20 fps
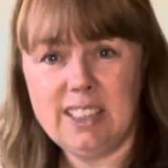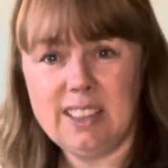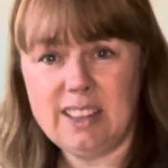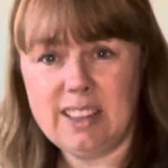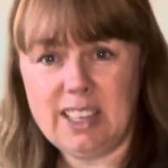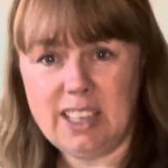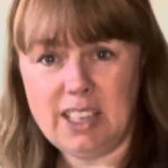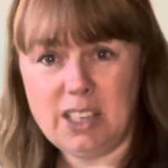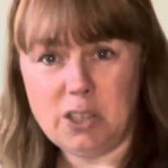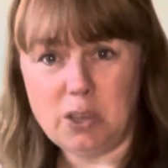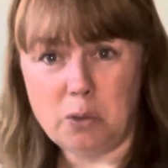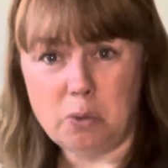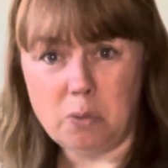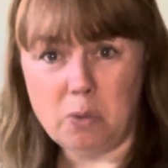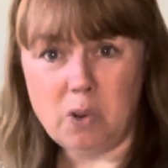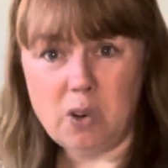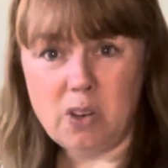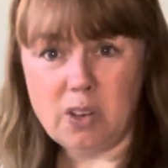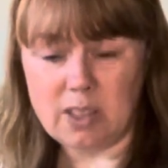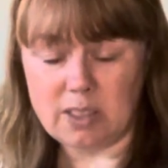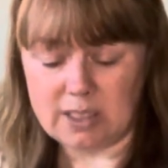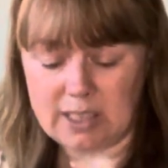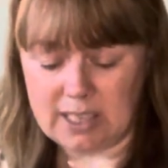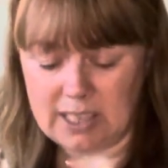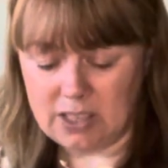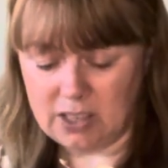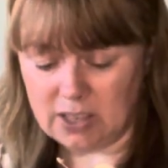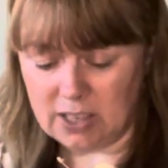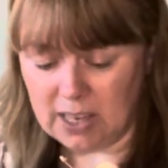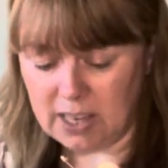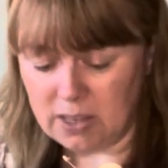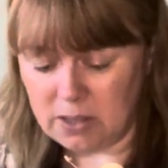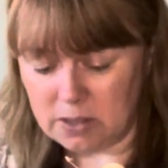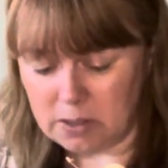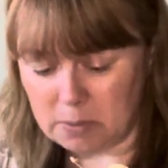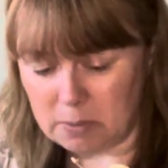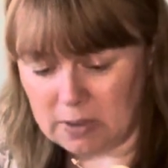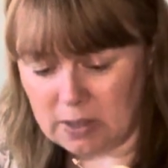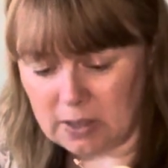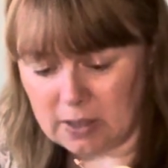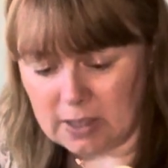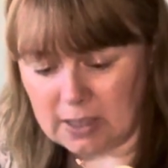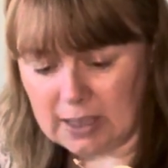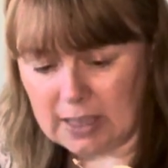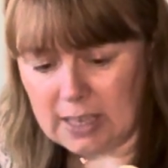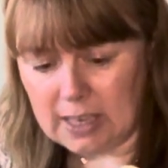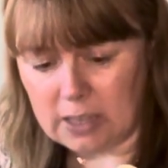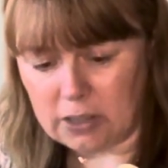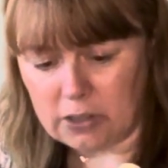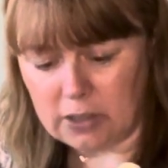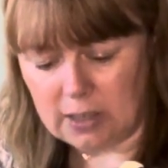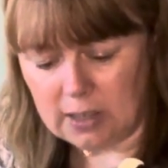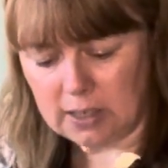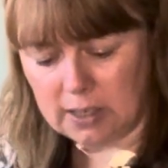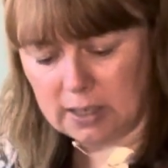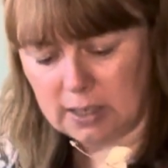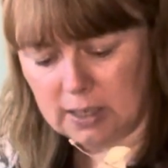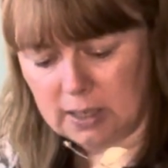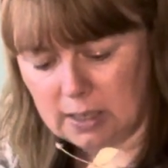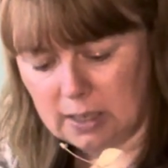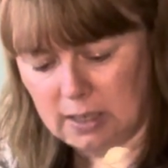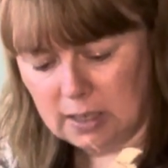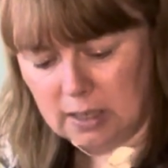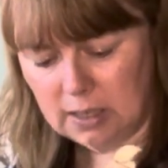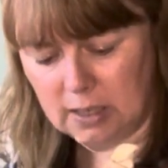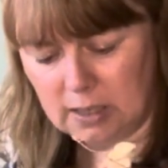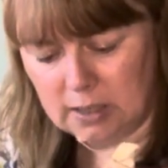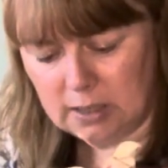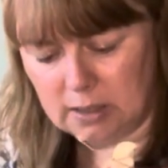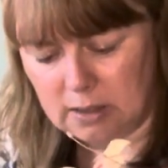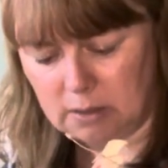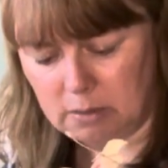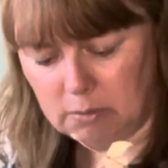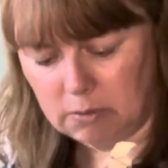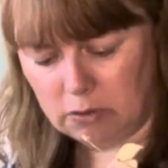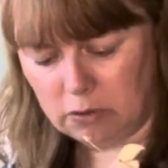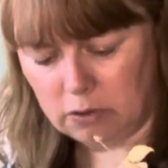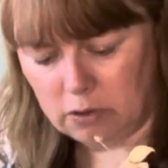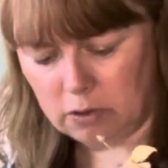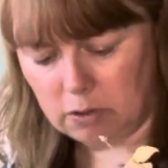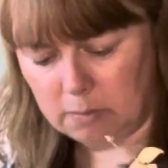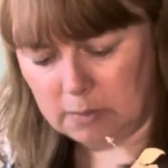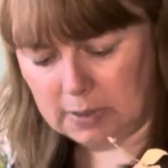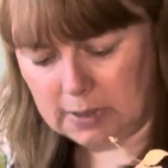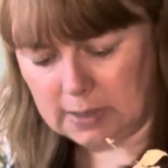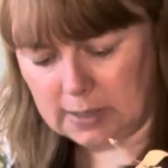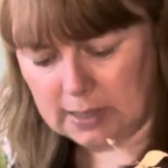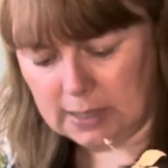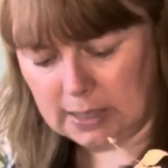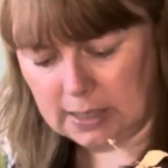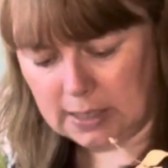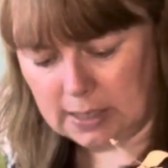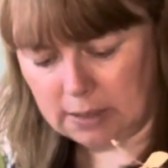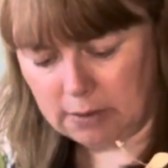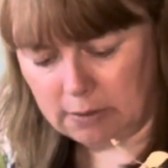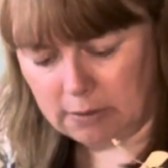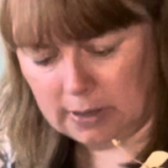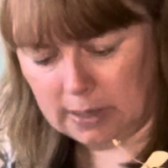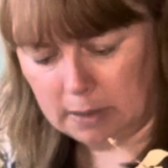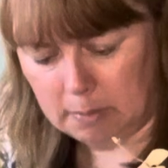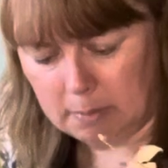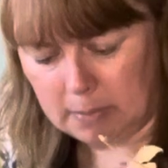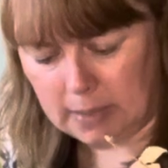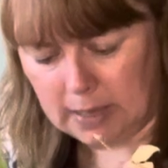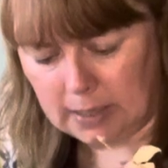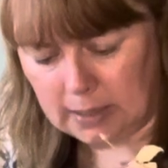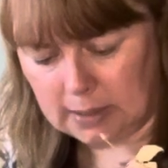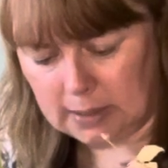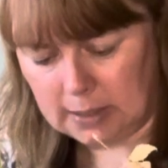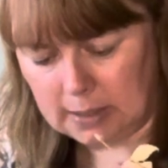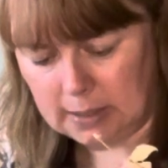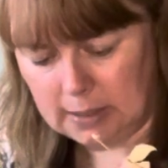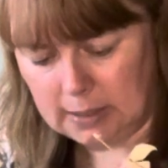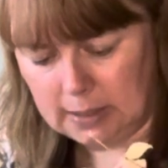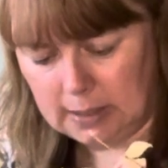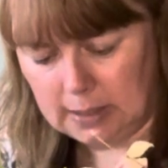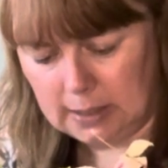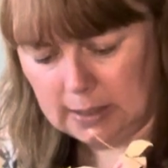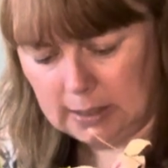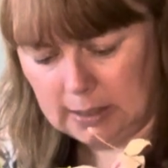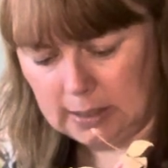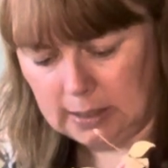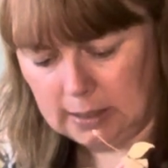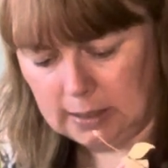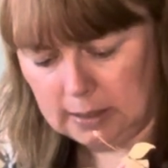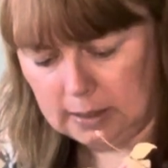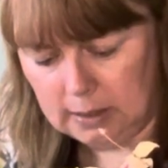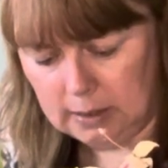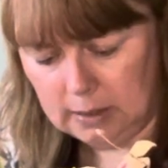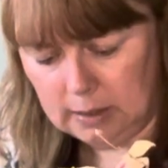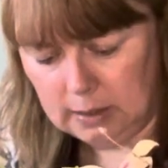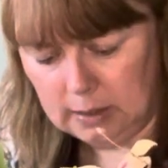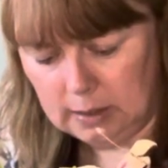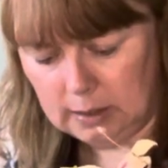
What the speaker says: that you don't want in your house with your collection. So we'll chop this guy right back down here.